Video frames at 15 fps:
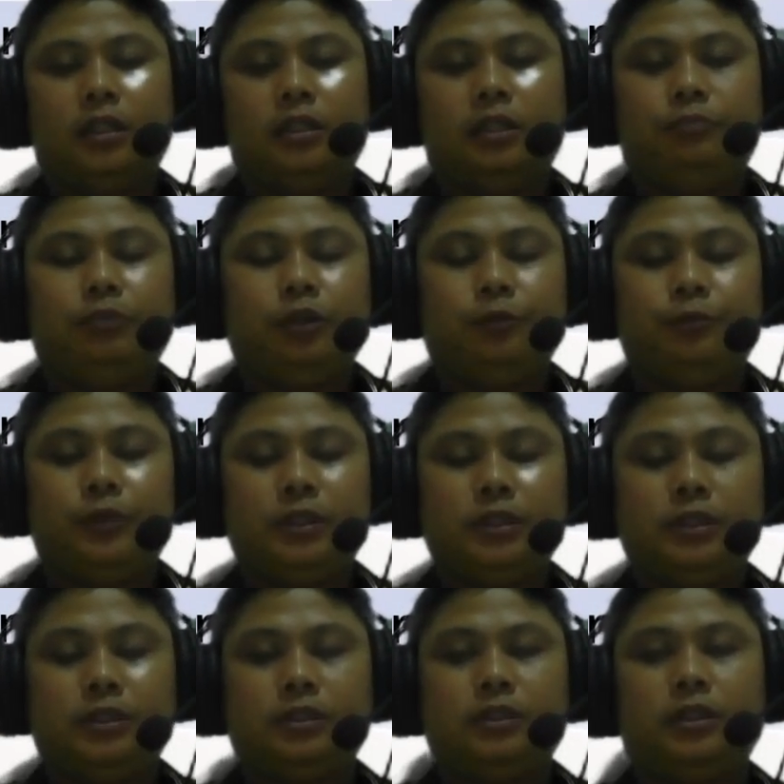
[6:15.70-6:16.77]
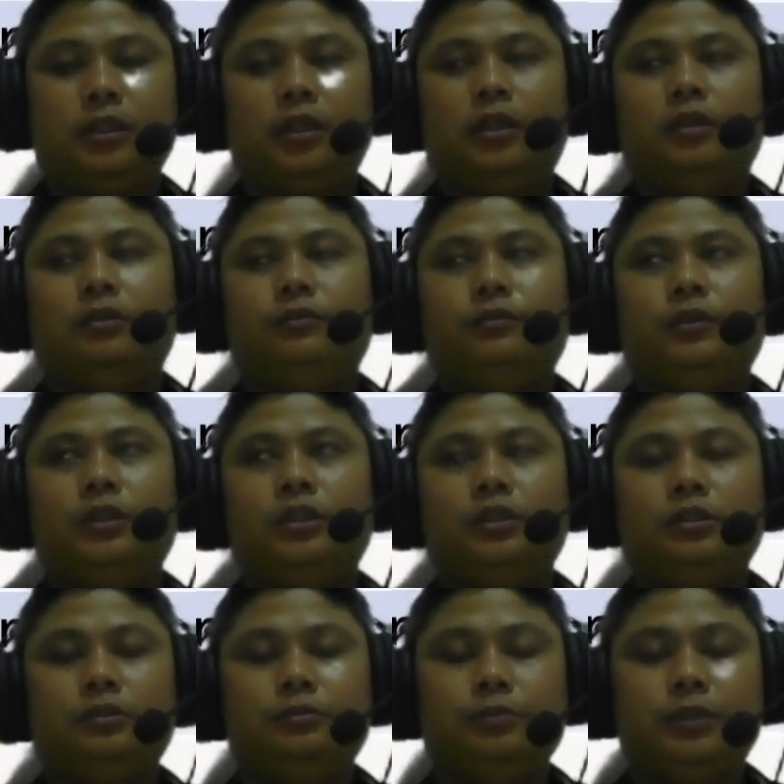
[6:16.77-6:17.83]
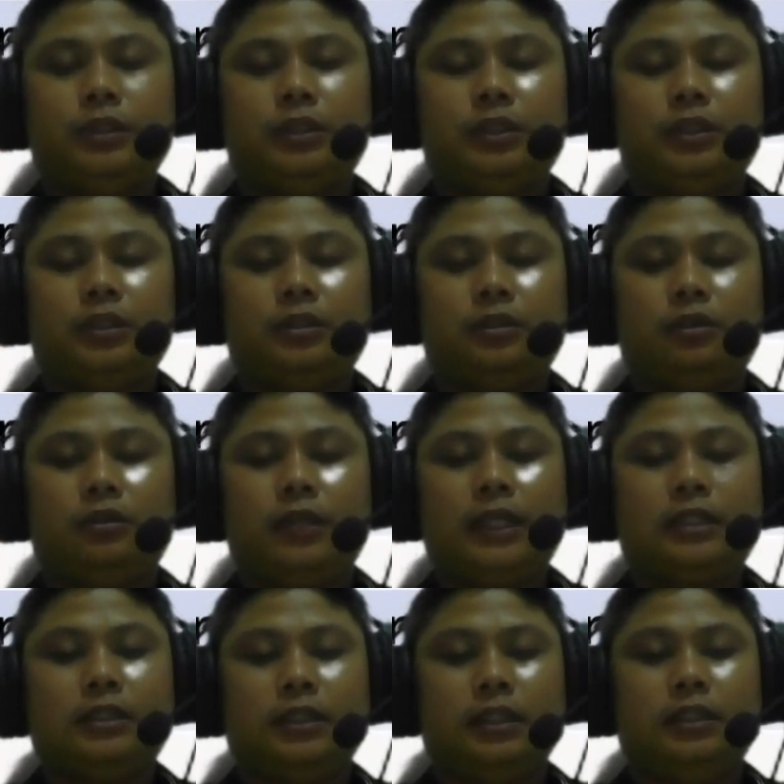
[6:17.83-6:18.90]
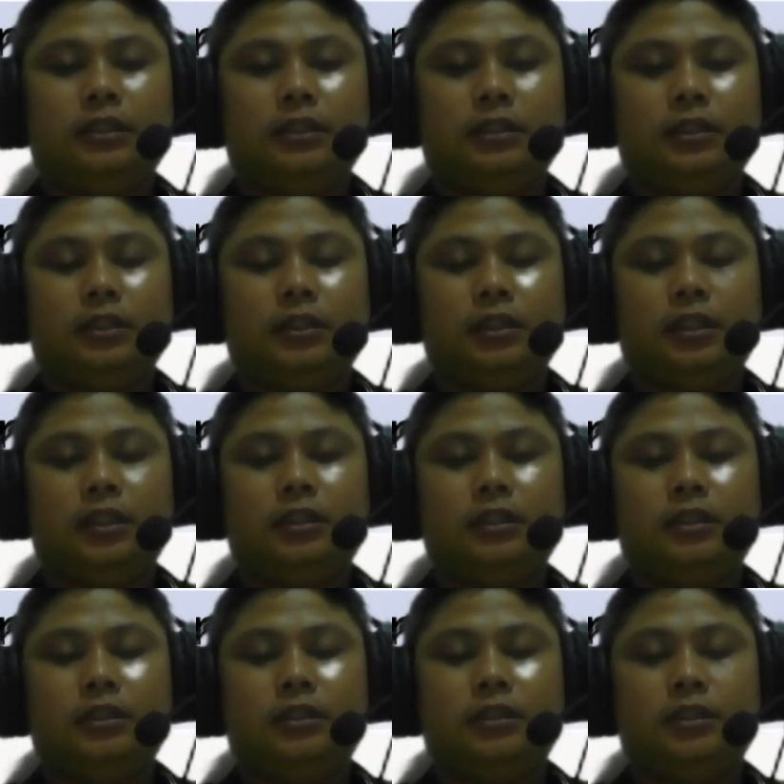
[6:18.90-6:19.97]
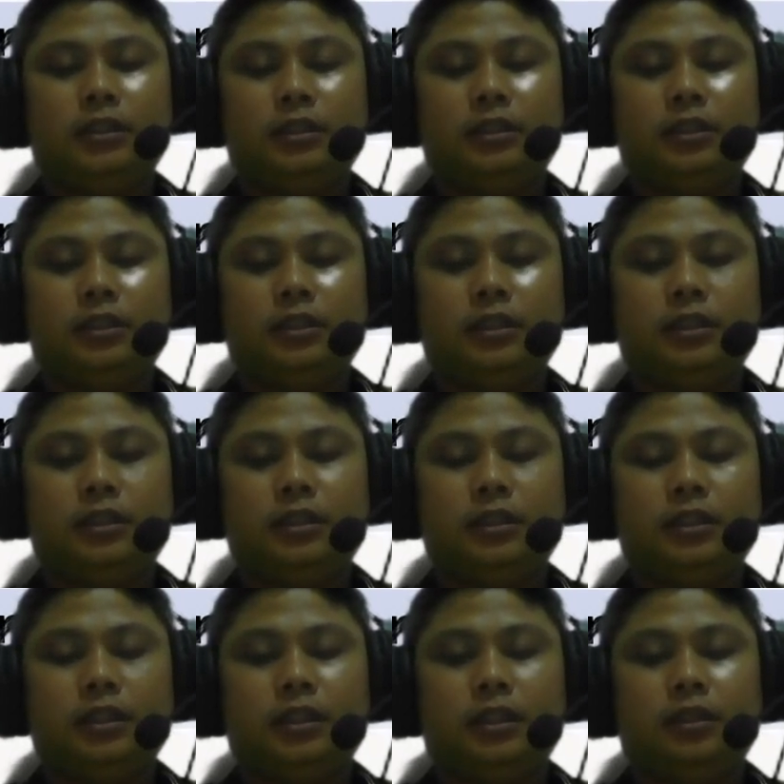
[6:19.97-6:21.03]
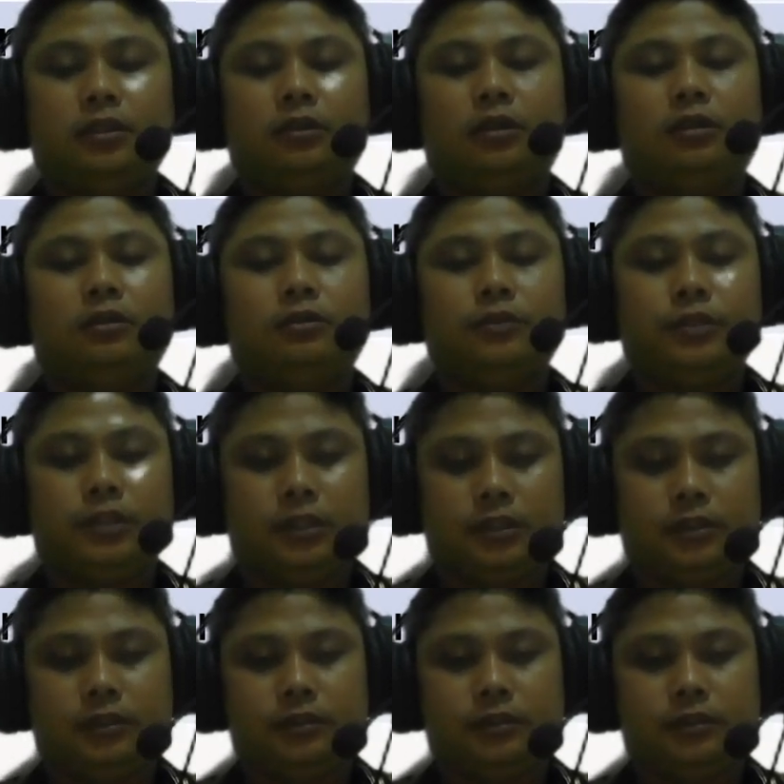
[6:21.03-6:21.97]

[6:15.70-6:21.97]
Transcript: The purpose will be connecting in the conclusion,